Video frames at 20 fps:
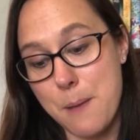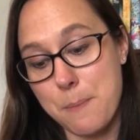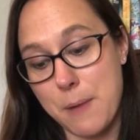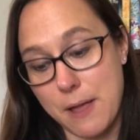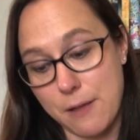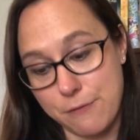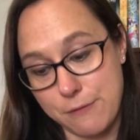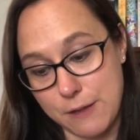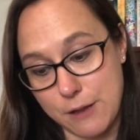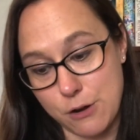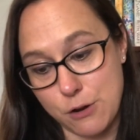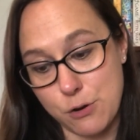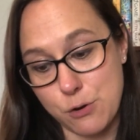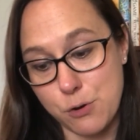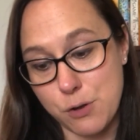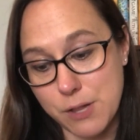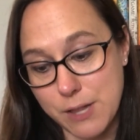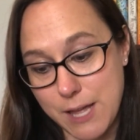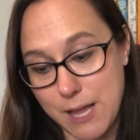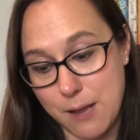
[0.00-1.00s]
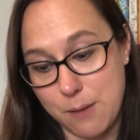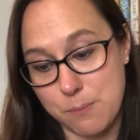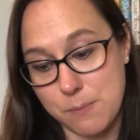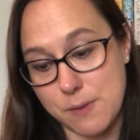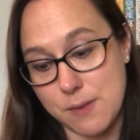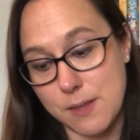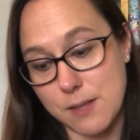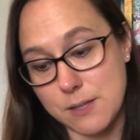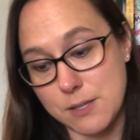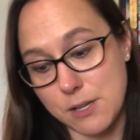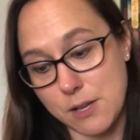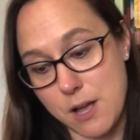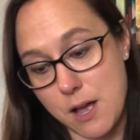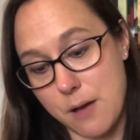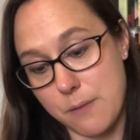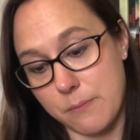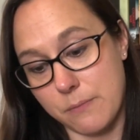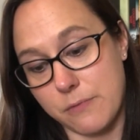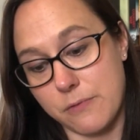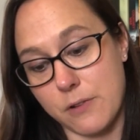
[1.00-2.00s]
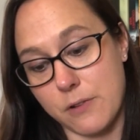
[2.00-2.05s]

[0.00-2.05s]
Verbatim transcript: by a figure who claims to come